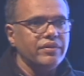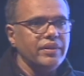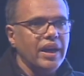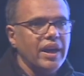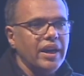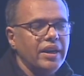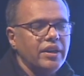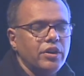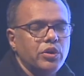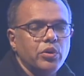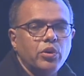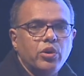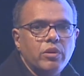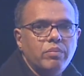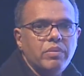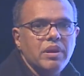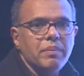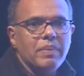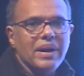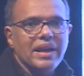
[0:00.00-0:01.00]
that don't
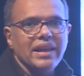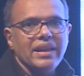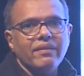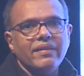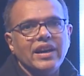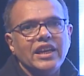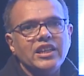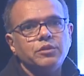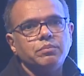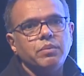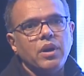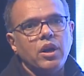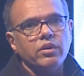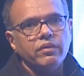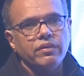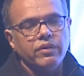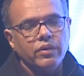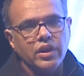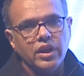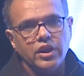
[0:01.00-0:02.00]
be penny wise,
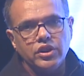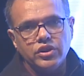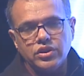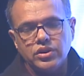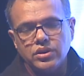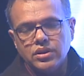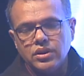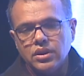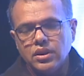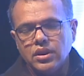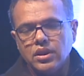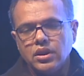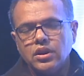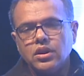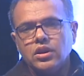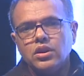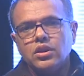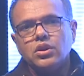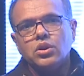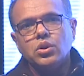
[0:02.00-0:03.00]
pound foolish.
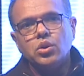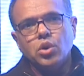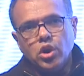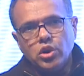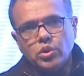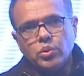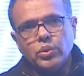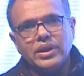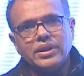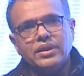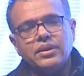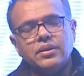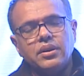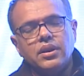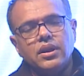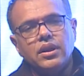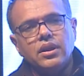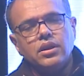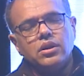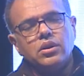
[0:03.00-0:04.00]
Go to a
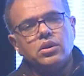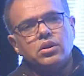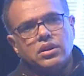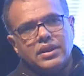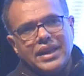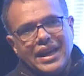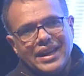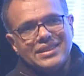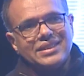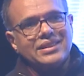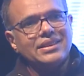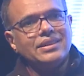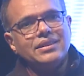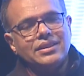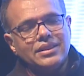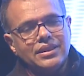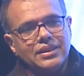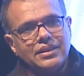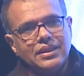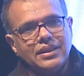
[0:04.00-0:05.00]
tax
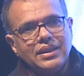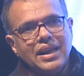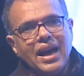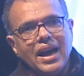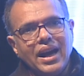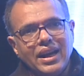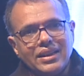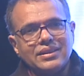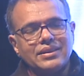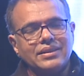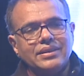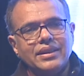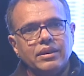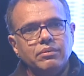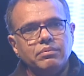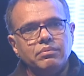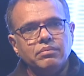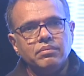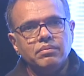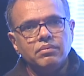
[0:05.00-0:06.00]
consultant, ask
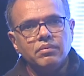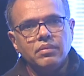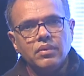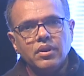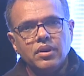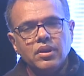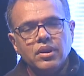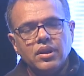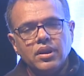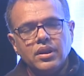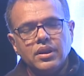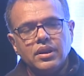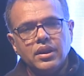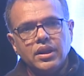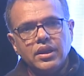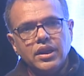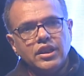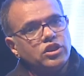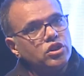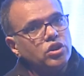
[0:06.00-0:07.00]
them.
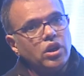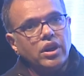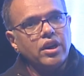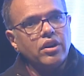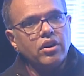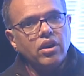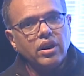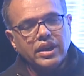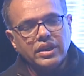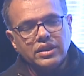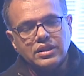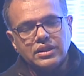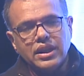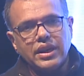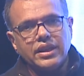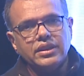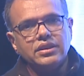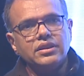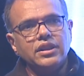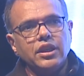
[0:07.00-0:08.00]
It's not a rocket
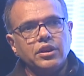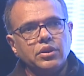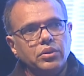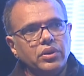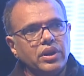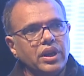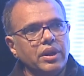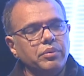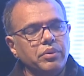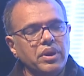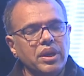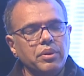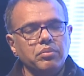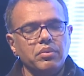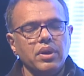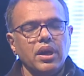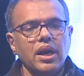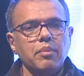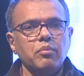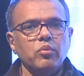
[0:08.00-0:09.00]
science that, okay,
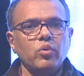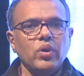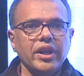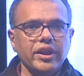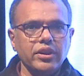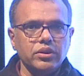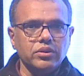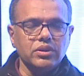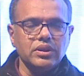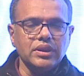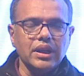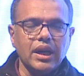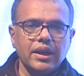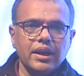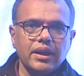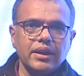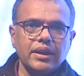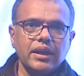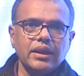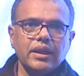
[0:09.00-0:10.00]
I'm willing to
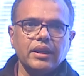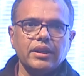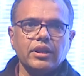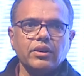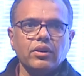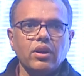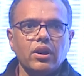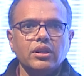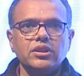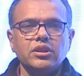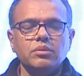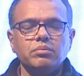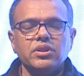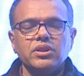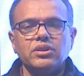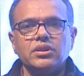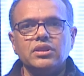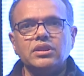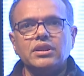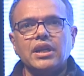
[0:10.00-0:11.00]
start a technology
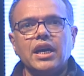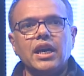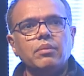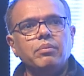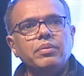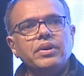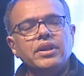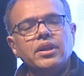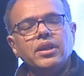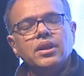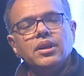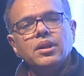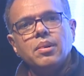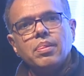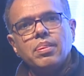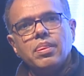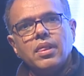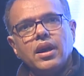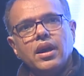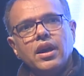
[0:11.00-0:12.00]
business. I'll be
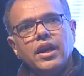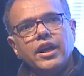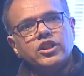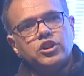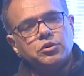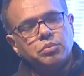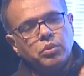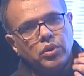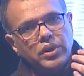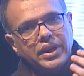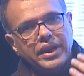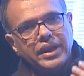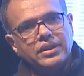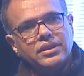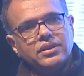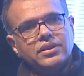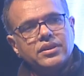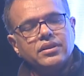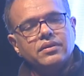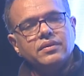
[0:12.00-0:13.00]
exporting
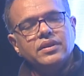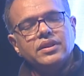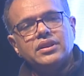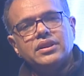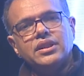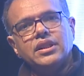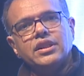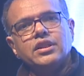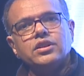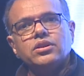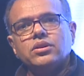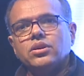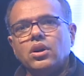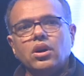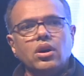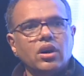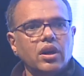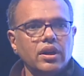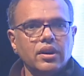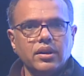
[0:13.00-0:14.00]
the services,
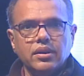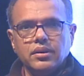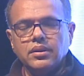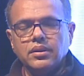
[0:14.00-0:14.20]
or